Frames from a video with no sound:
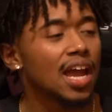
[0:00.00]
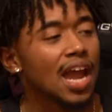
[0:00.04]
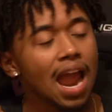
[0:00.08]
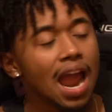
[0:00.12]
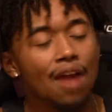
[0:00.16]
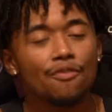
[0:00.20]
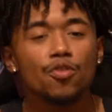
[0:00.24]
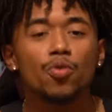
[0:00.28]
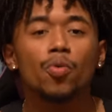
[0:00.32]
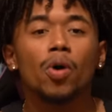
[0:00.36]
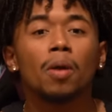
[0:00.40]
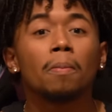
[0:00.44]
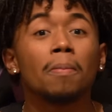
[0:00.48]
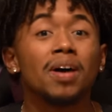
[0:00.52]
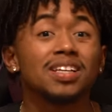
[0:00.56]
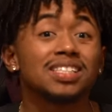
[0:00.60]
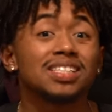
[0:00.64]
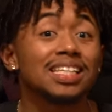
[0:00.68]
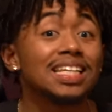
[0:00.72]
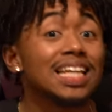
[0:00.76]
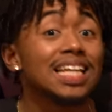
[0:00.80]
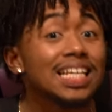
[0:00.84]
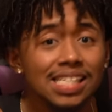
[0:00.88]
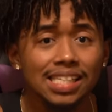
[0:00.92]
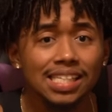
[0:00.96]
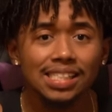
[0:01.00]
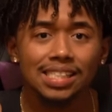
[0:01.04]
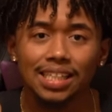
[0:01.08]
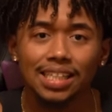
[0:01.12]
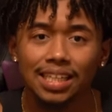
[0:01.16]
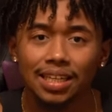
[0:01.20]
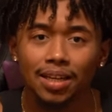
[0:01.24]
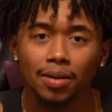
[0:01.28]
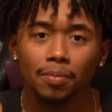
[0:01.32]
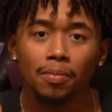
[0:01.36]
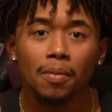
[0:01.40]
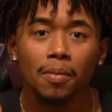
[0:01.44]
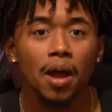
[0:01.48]
Everyone must listen
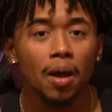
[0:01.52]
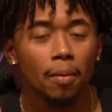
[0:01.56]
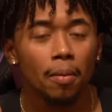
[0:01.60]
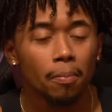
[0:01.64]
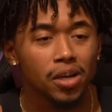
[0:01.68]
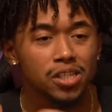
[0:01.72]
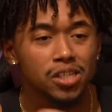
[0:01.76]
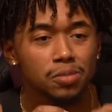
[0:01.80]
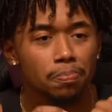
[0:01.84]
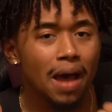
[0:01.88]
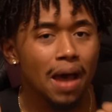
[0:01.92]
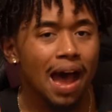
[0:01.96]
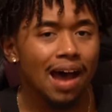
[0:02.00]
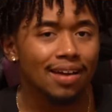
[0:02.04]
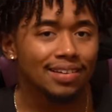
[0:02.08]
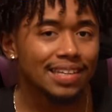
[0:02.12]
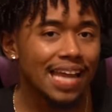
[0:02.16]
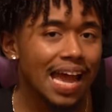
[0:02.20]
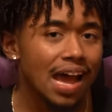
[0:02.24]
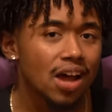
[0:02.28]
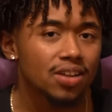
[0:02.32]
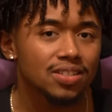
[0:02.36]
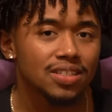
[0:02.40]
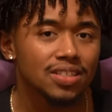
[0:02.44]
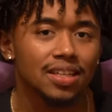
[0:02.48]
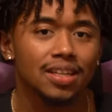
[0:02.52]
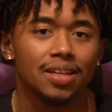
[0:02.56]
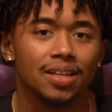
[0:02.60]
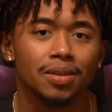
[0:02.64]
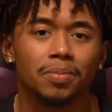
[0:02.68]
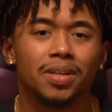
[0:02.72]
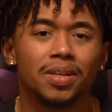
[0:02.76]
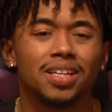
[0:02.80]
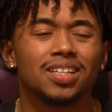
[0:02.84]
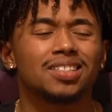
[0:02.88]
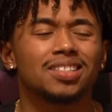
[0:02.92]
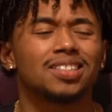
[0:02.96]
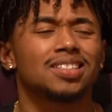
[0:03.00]
to him, must bow down to
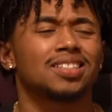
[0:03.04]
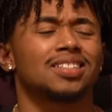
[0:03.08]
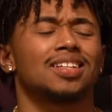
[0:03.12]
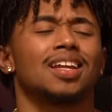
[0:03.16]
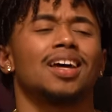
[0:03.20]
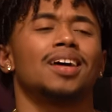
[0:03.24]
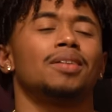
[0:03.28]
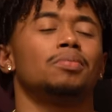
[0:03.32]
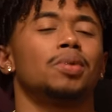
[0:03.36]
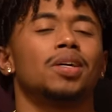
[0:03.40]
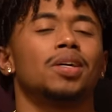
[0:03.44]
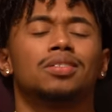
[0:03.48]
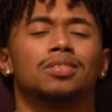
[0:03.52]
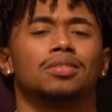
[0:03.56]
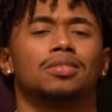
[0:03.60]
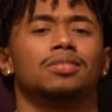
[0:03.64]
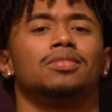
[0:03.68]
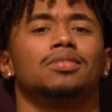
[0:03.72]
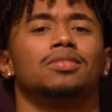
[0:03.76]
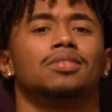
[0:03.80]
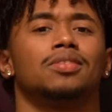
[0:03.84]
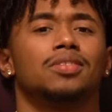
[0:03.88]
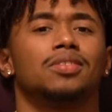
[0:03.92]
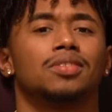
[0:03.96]
him. And it's just like, bro.